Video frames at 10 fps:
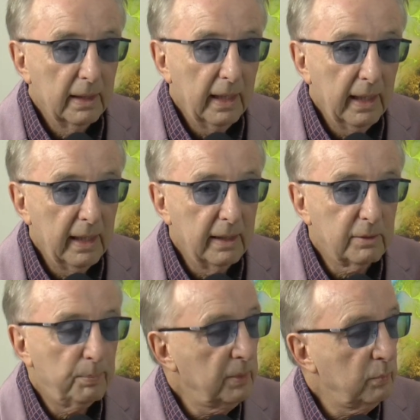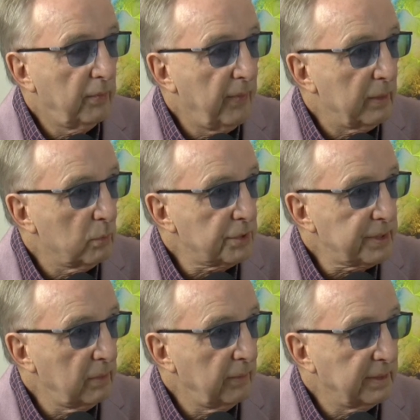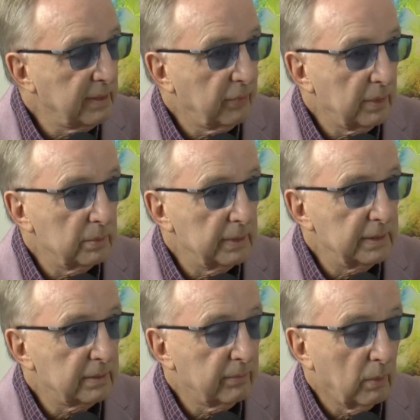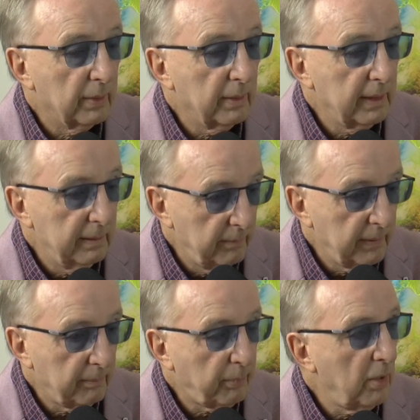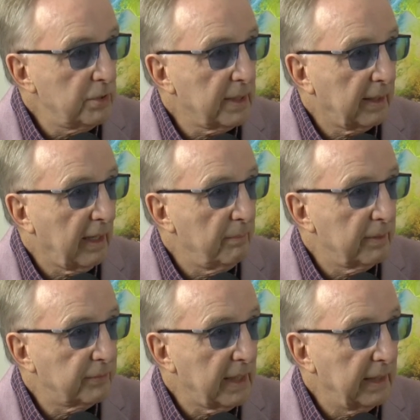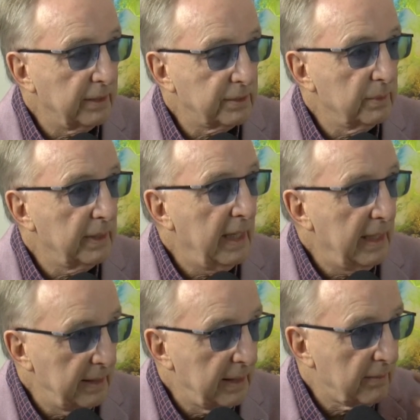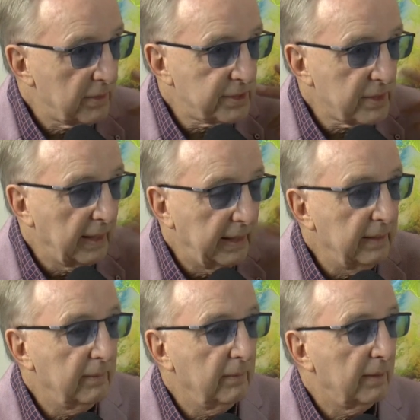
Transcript: And to put with that also the difficulties or the approach our government have taken to it, and now the psyche,